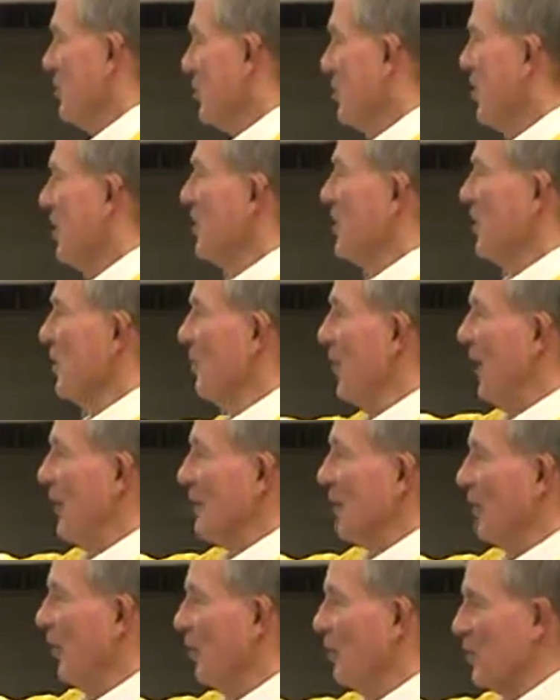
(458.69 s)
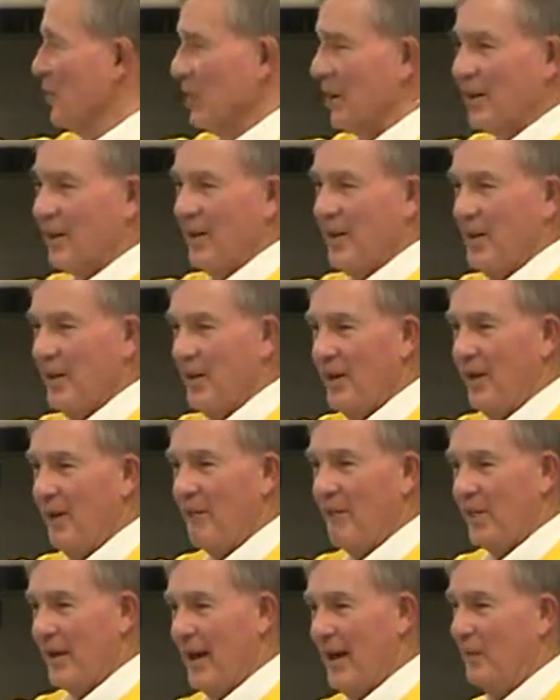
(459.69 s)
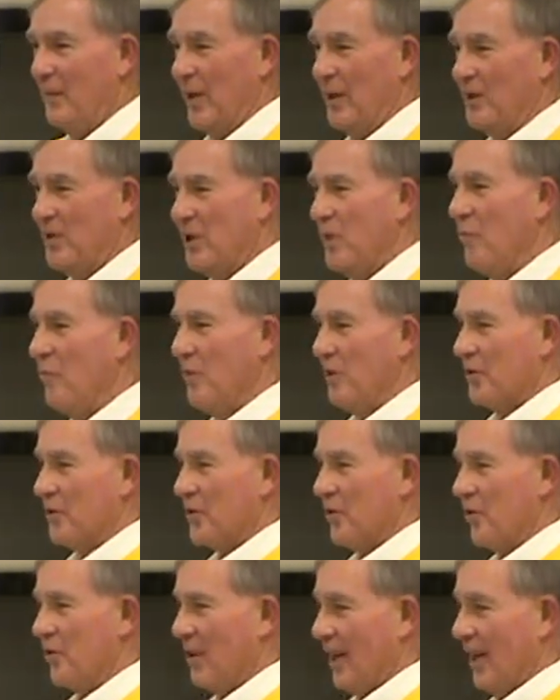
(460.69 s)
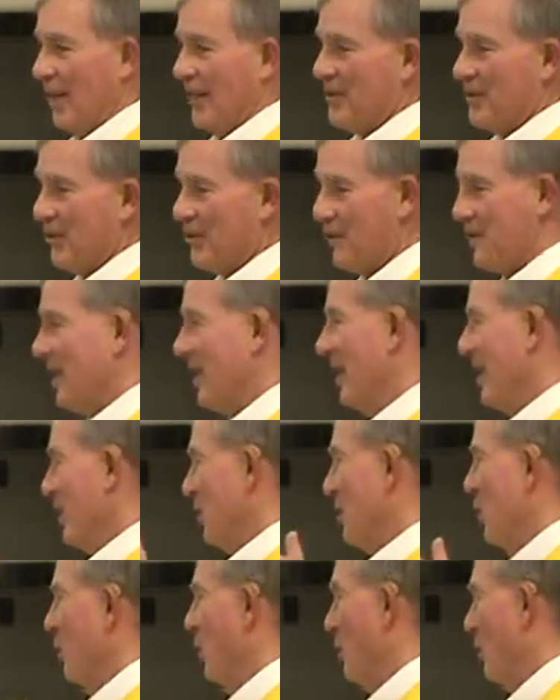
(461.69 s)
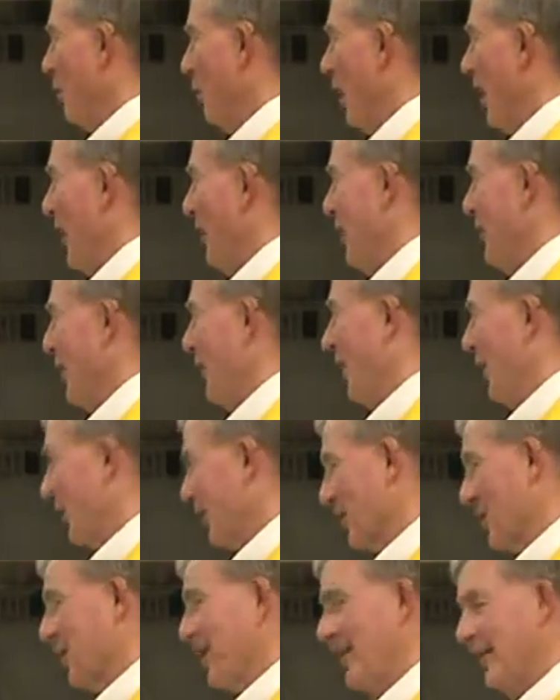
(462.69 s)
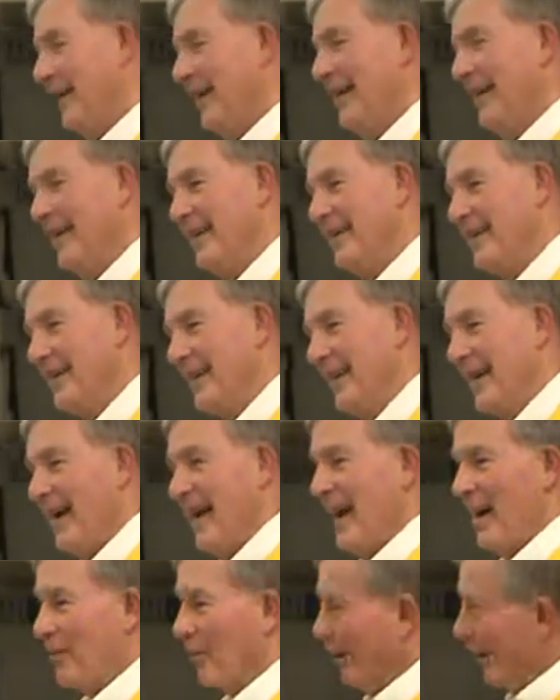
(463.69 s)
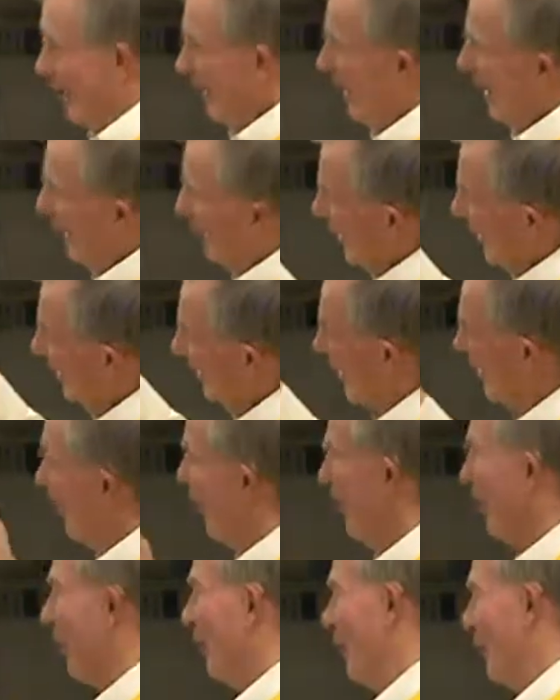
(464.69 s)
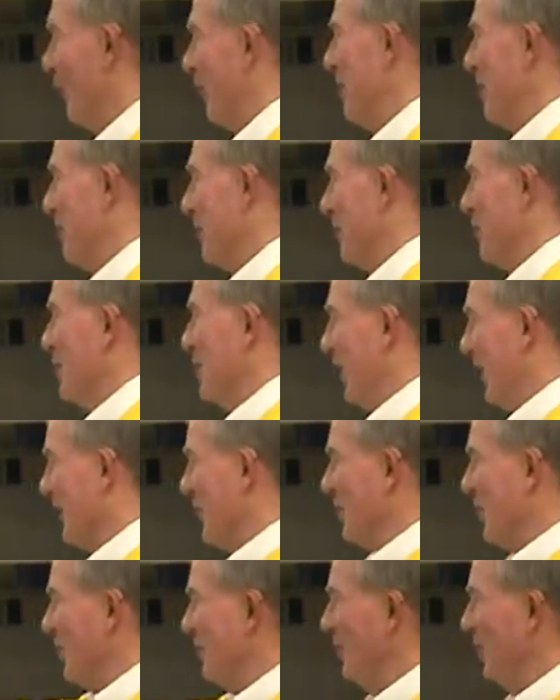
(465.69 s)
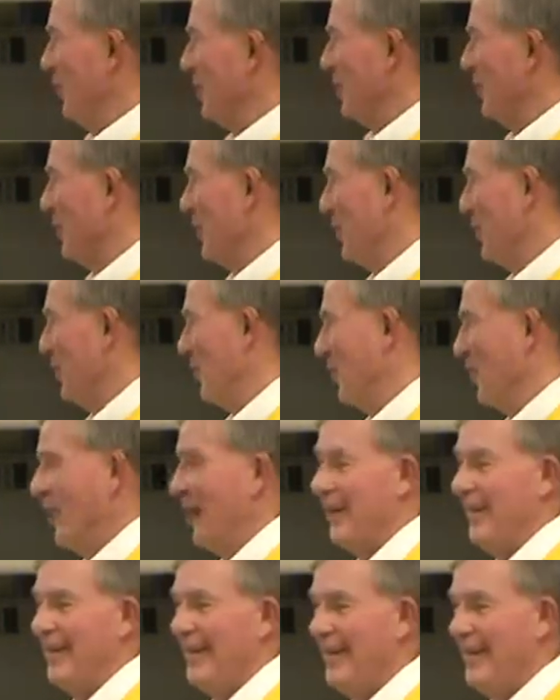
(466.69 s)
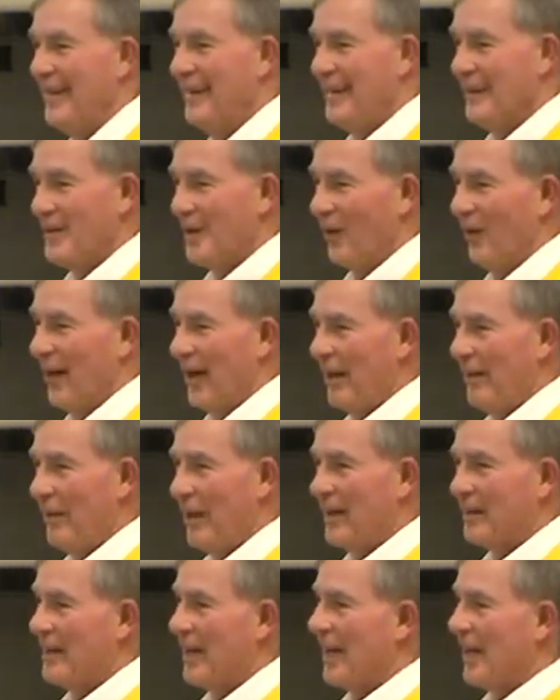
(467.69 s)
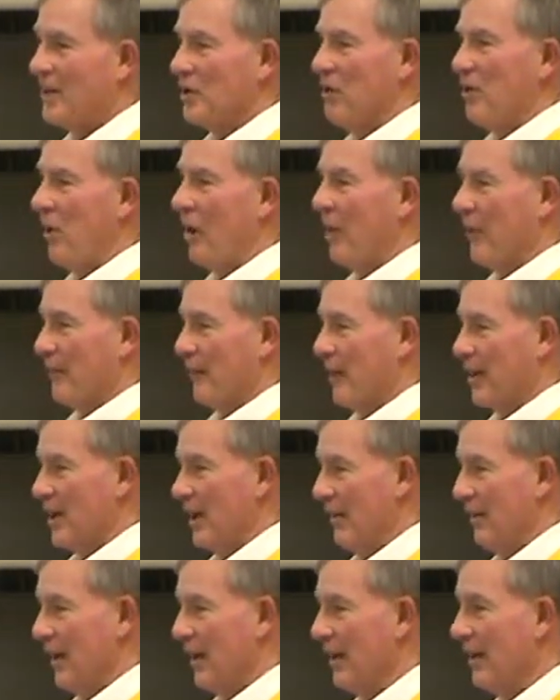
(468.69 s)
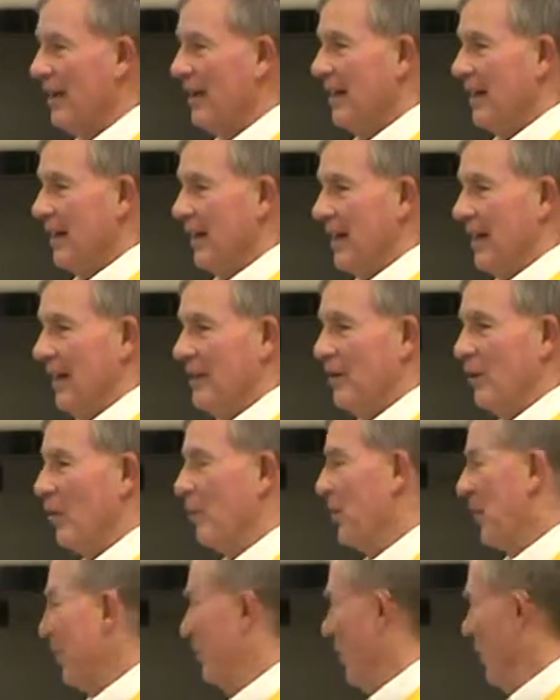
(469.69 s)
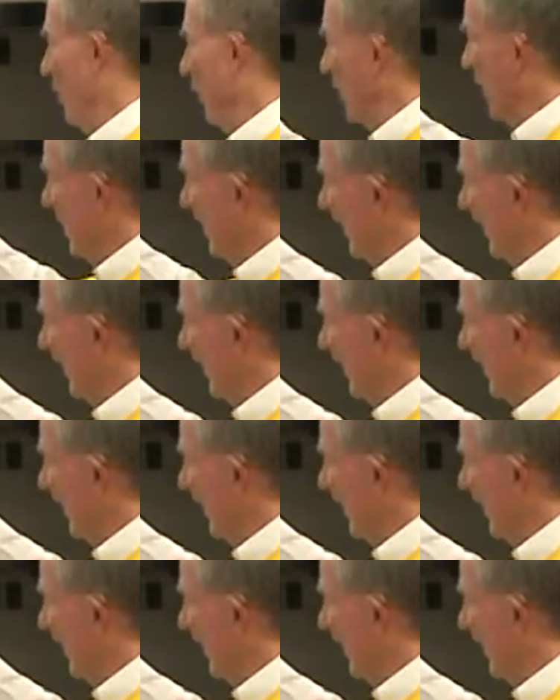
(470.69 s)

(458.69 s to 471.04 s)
She's the best vote getter in the family. She wins her elections 2-1, so I win them maybe a little over 50%. She wins them 2-1. So anyway, thank you all for coming, and I know people will be